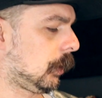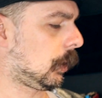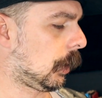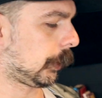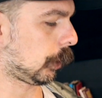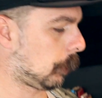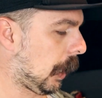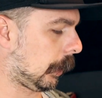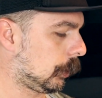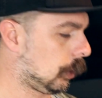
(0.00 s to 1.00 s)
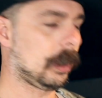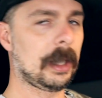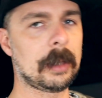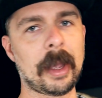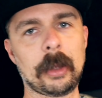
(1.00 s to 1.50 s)
I just got a return package
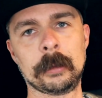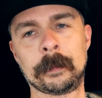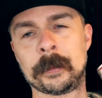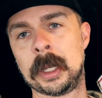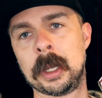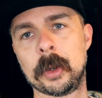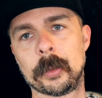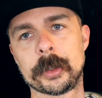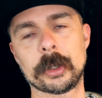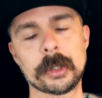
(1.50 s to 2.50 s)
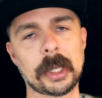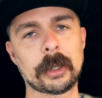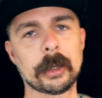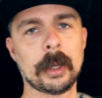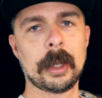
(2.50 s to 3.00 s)
in the mail, return to
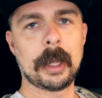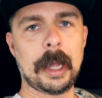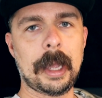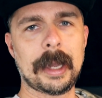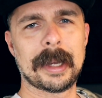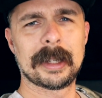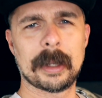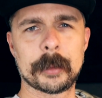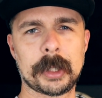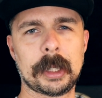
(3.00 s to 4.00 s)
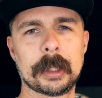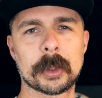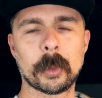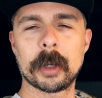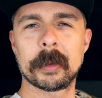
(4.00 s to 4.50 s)
sender, and I was thinking
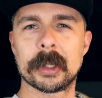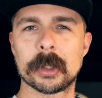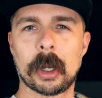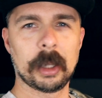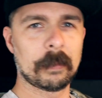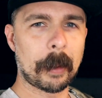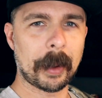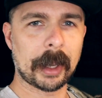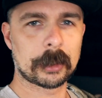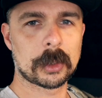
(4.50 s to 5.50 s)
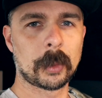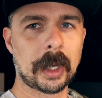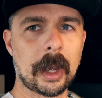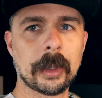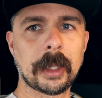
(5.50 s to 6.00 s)
that's weird because all of my packages
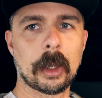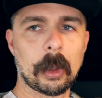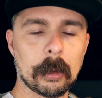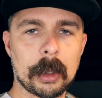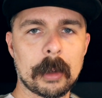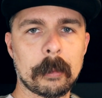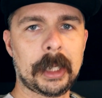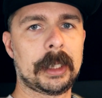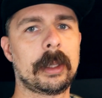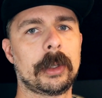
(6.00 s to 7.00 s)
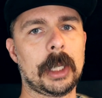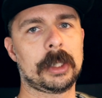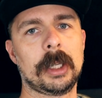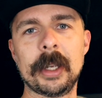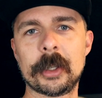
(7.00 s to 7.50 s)
went out and they all made it to their
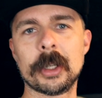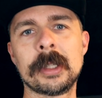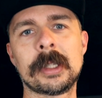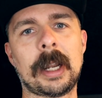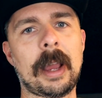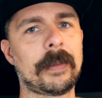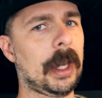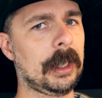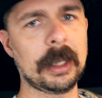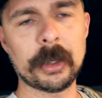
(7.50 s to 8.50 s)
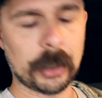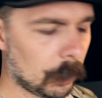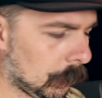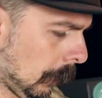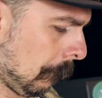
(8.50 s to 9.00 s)
destinations and I haven't had any
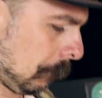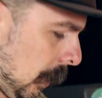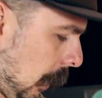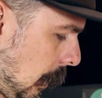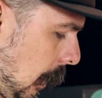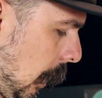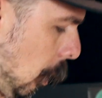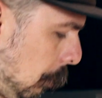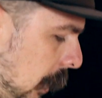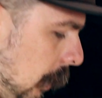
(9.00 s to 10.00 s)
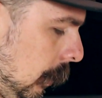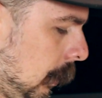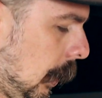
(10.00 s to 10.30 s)
issues. And then I open it